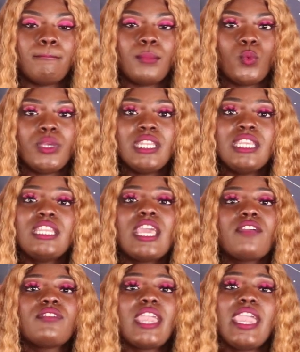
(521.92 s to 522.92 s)
we need
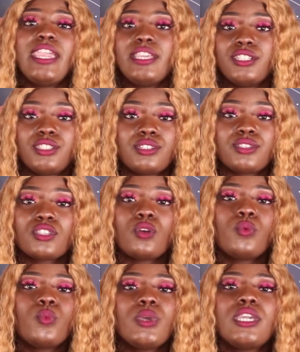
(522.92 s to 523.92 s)
every age.
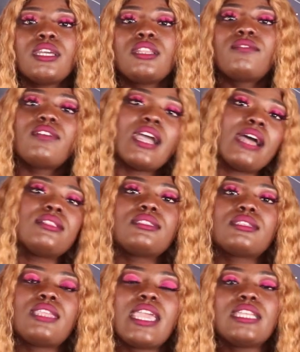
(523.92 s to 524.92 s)
So we couldn't have gotten
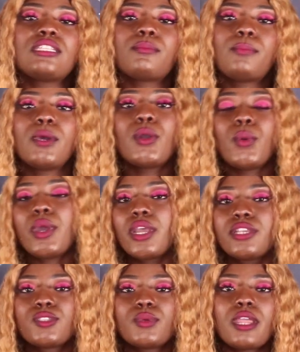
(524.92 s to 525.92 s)
to the Age of
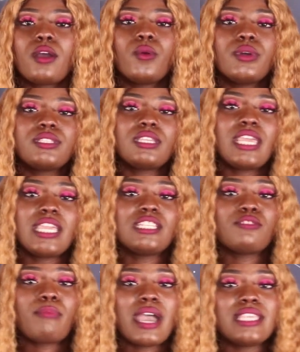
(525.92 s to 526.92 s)
Aquarius without going to the Age
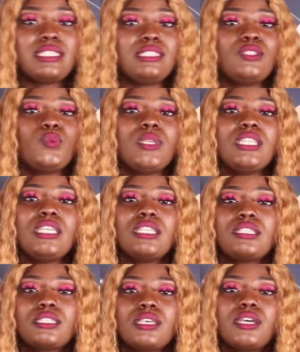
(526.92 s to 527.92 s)
of Pisces. We
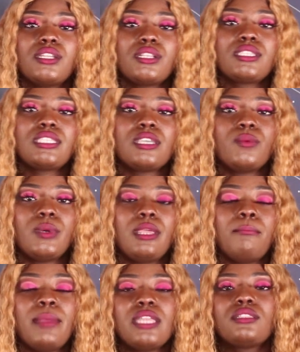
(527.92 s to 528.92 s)
needed to understand what
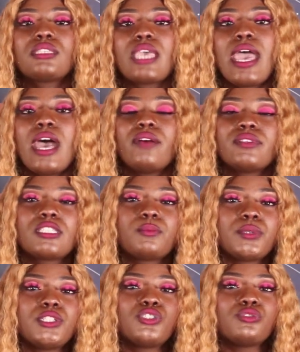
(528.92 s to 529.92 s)
it meant to have a
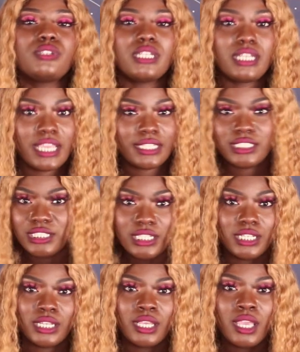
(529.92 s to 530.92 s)
spiritual
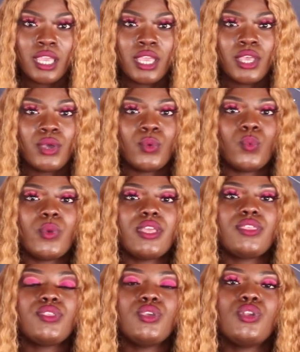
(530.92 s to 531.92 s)
connection
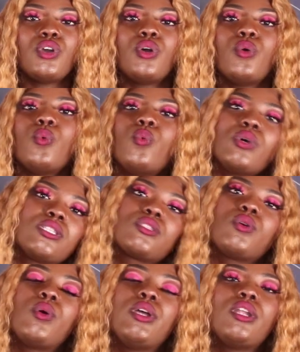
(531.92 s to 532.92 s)
with, you know, what's
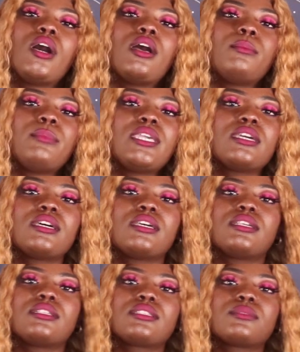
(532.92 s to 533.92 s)
going on,
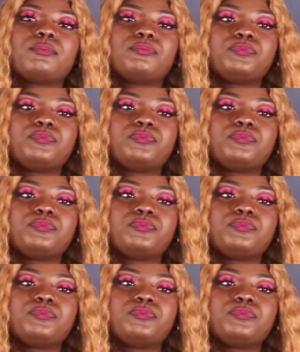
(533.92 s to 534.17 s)
because